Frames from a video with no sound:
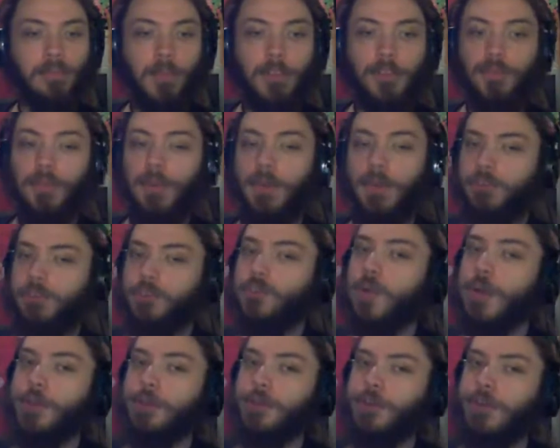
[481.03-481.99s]
as well as
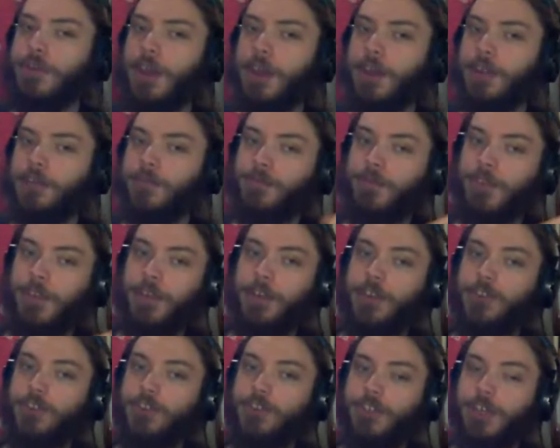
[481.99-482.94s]
2 other
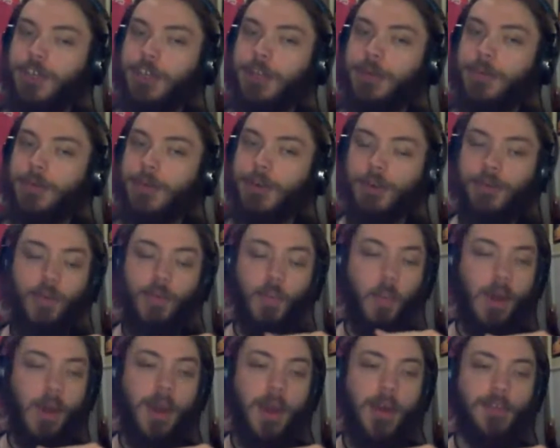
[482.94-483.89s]
unfinished, or
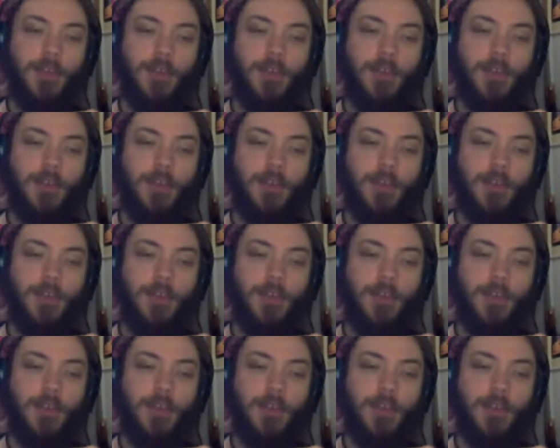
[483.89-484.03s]
1 other